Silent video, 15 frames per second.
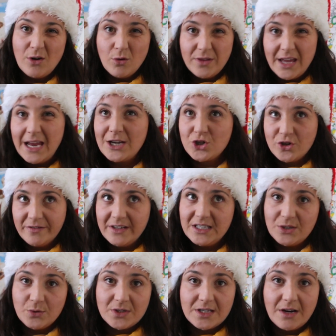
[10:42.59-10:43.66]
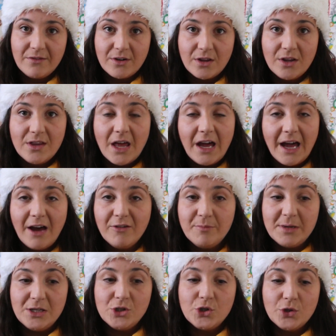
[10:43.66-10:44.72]
all the extra videos and everything that I have
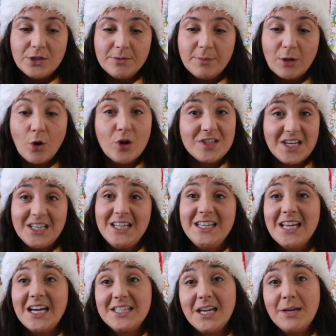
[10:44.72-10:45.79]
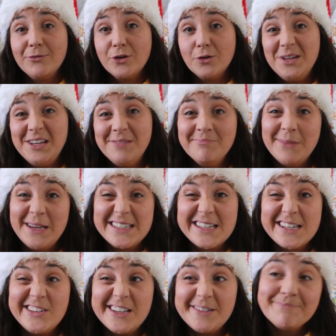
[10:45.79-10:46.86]
been doing because I need that time for me,
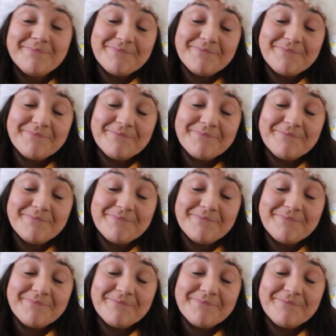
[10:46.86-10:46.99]
basically.